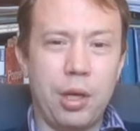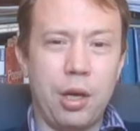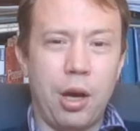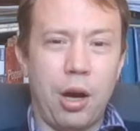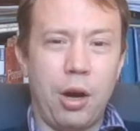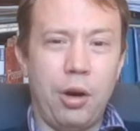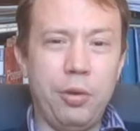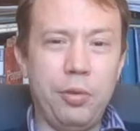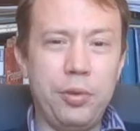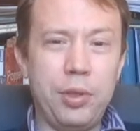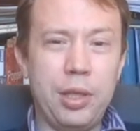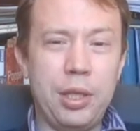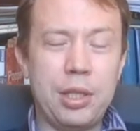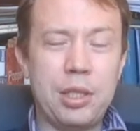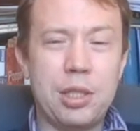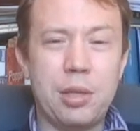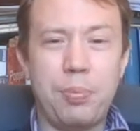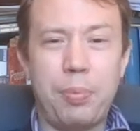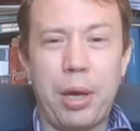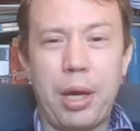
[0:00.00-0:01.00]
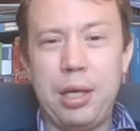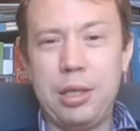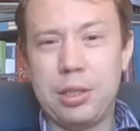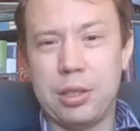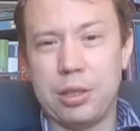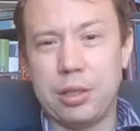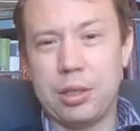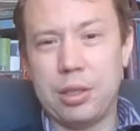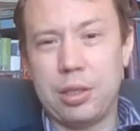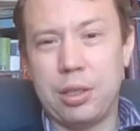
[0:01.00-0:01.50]
Often it's the
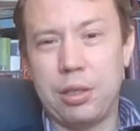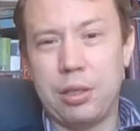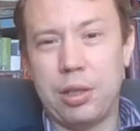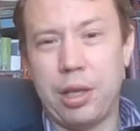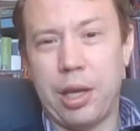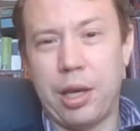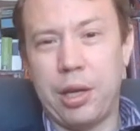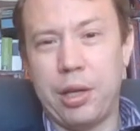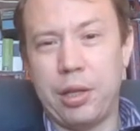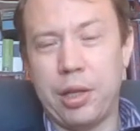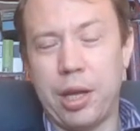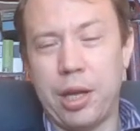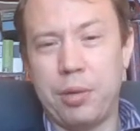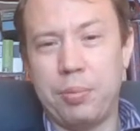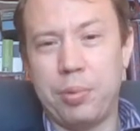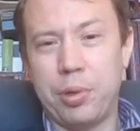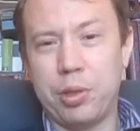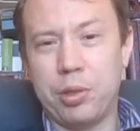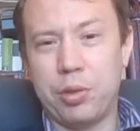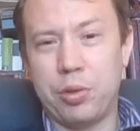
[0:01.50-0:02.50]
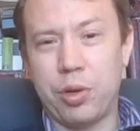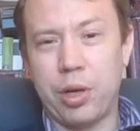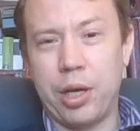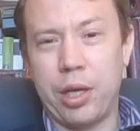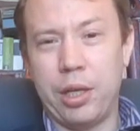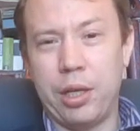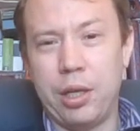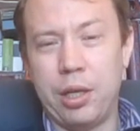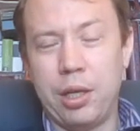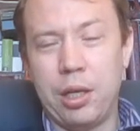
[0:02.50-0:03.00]
peasants that are
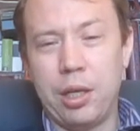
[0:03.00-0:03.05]
portrayed,